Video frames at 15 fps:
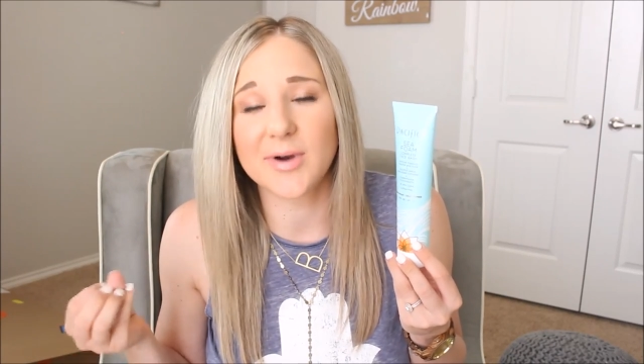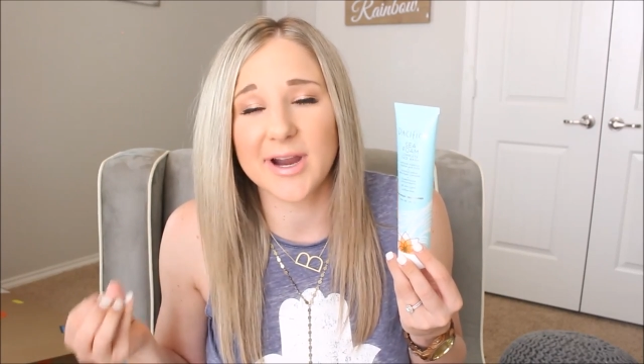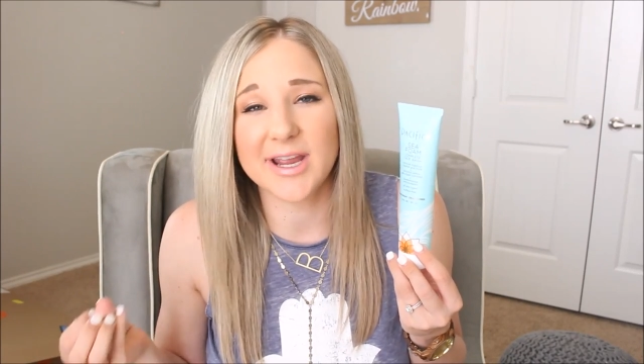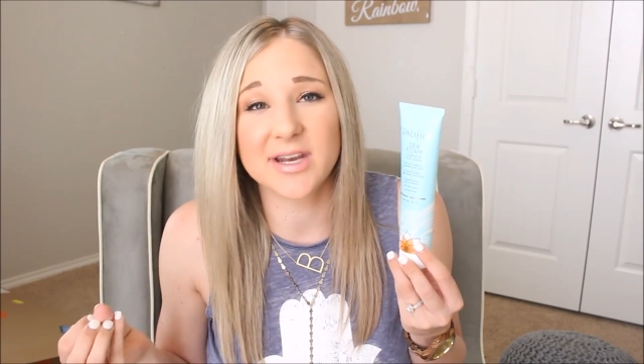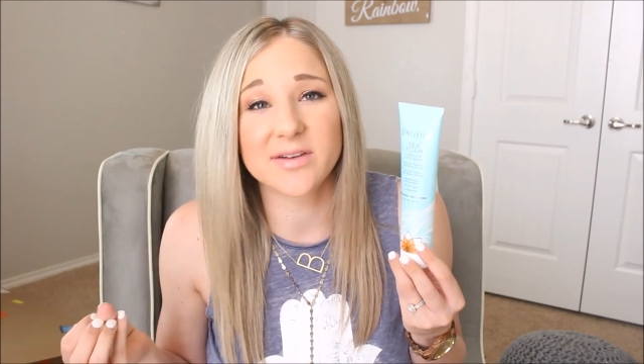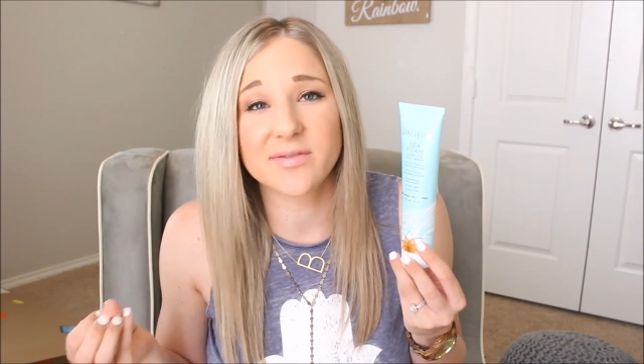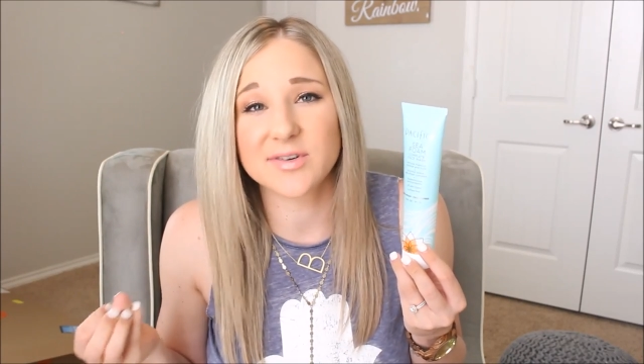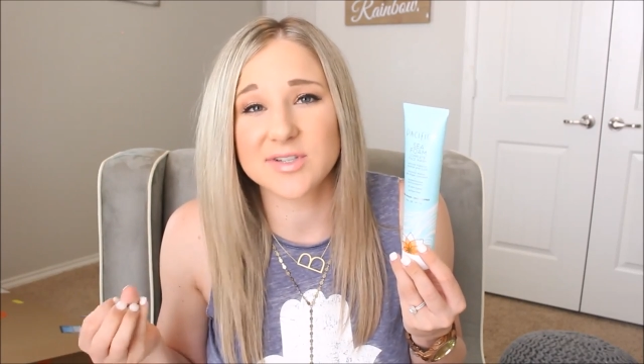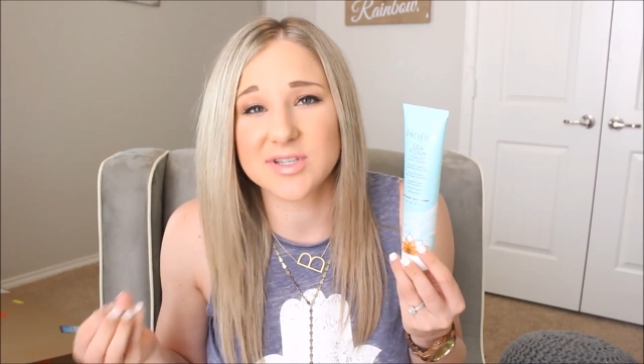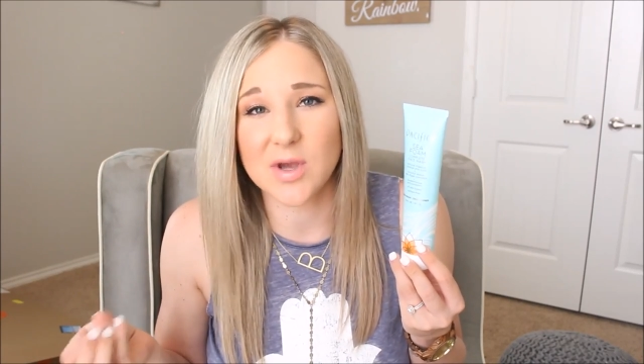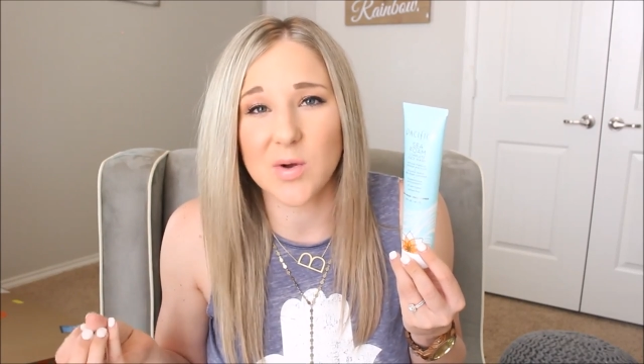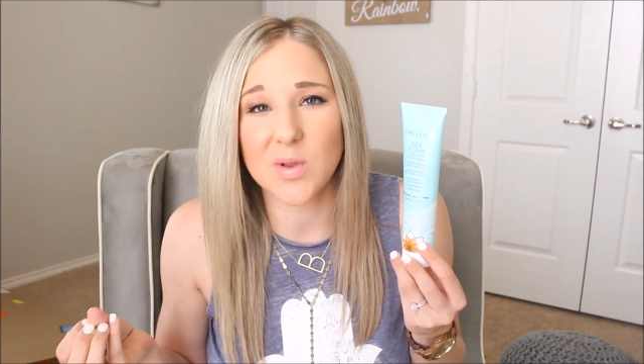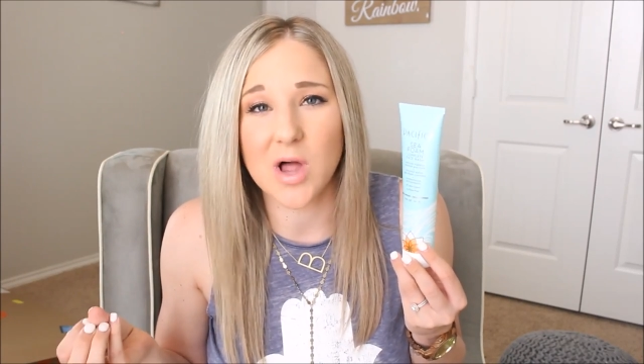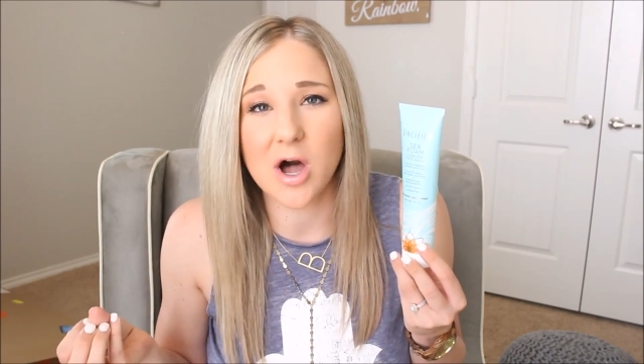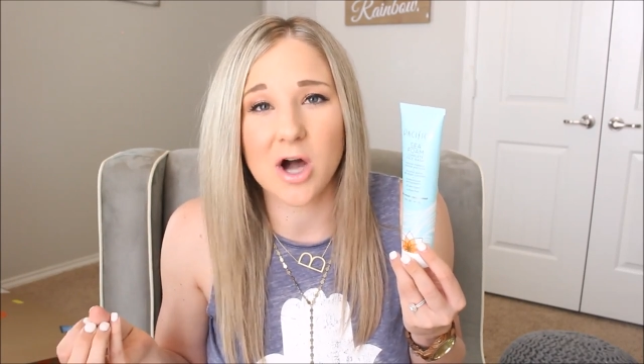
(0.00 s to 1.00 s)
brand for
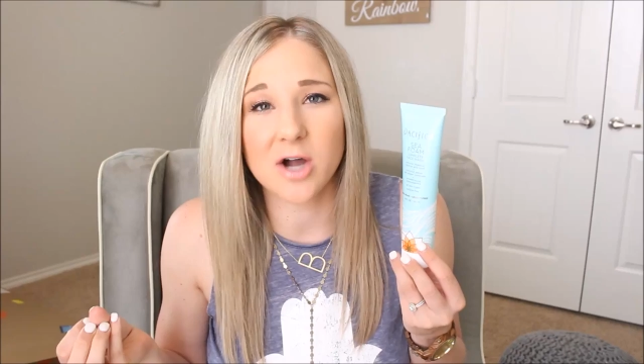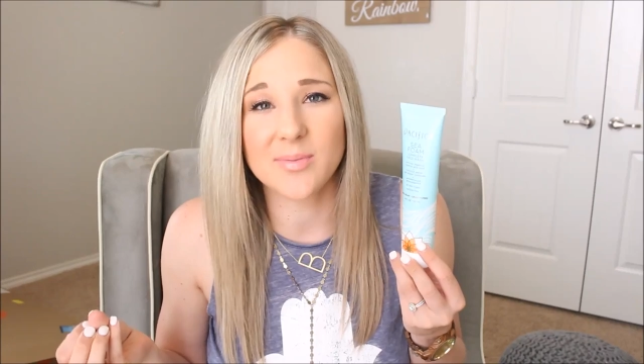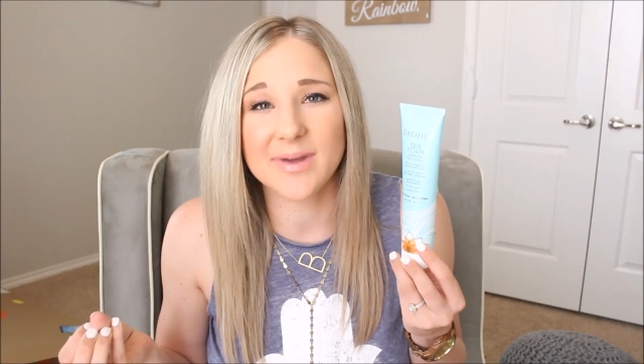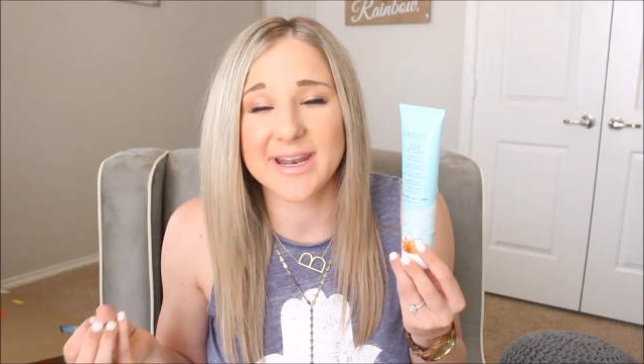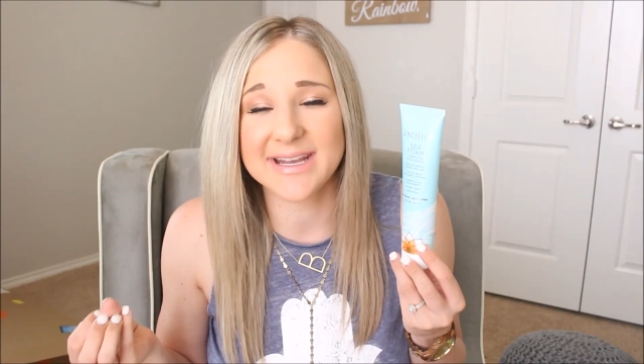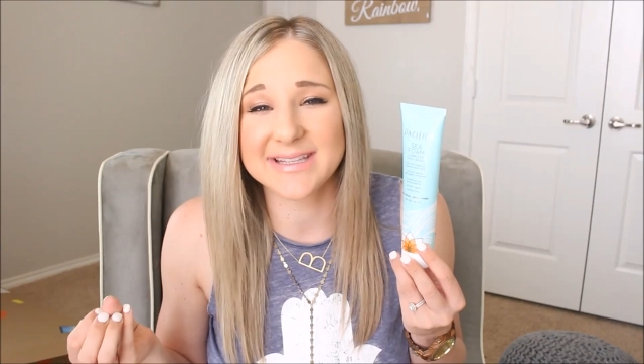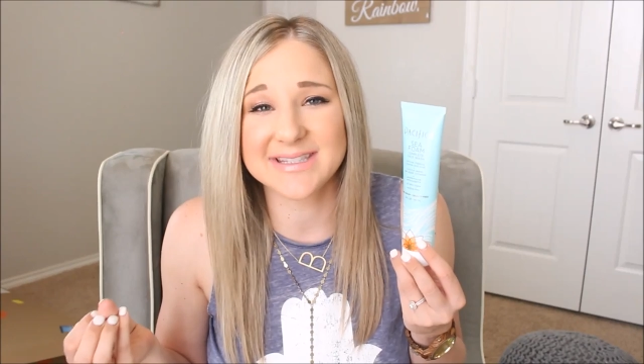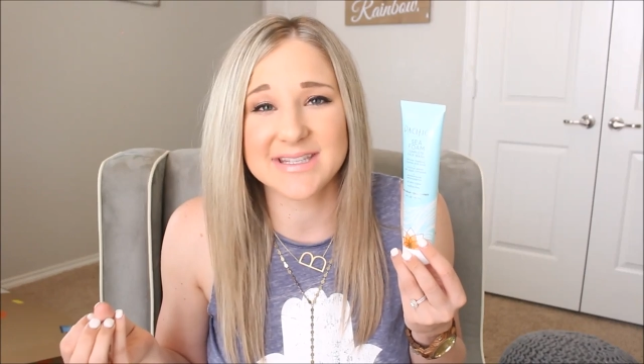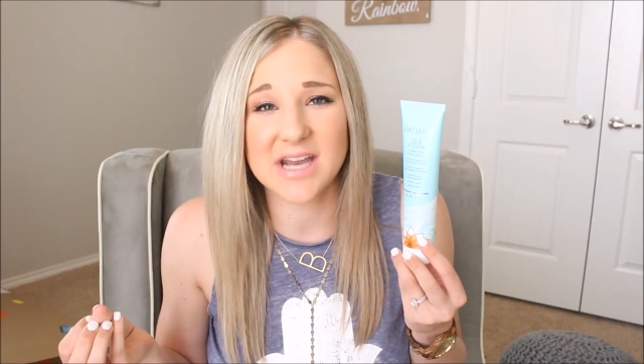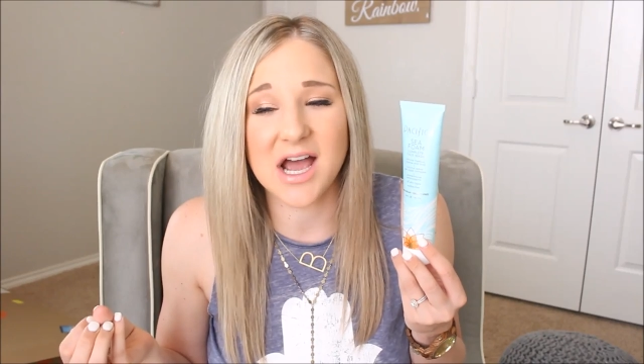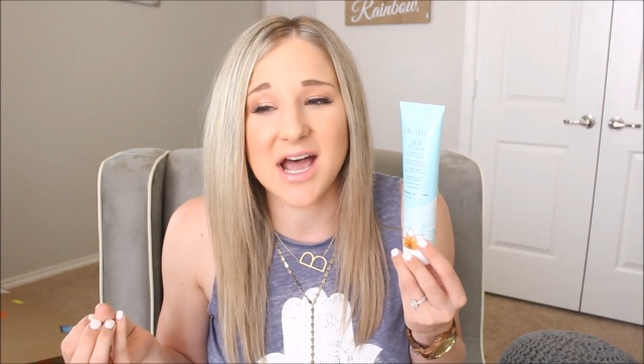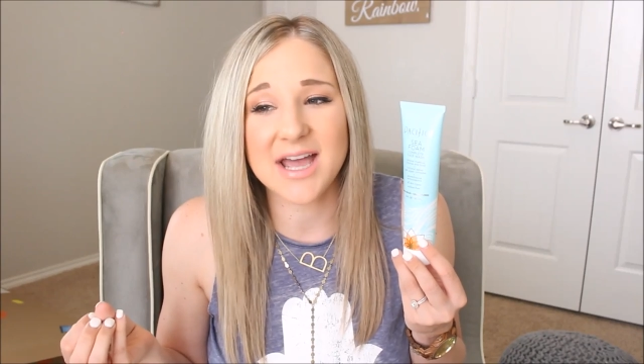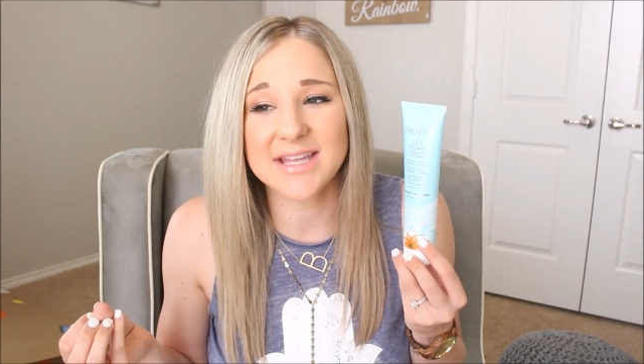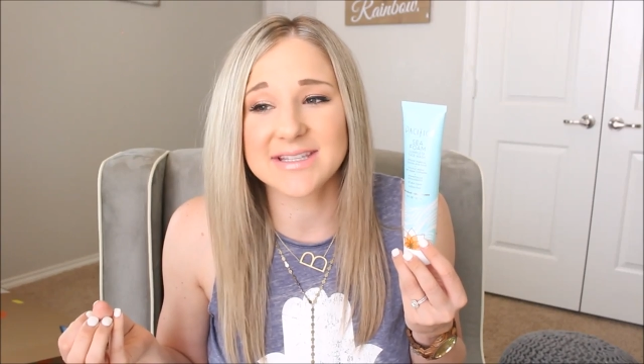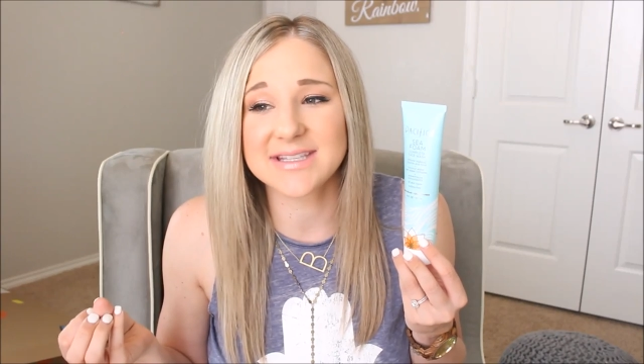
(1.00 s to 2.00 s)
so long, but it's
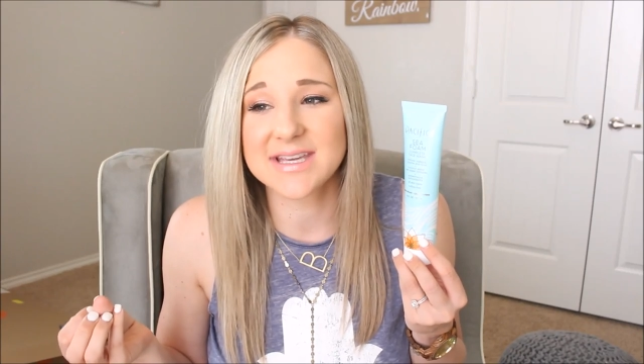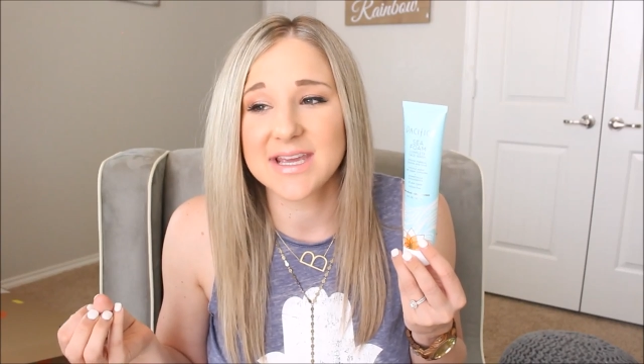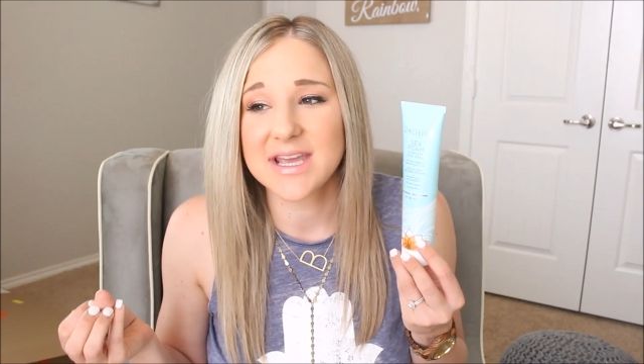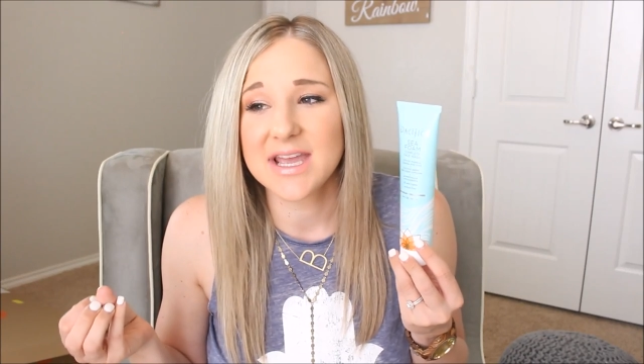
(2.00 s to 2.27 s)
not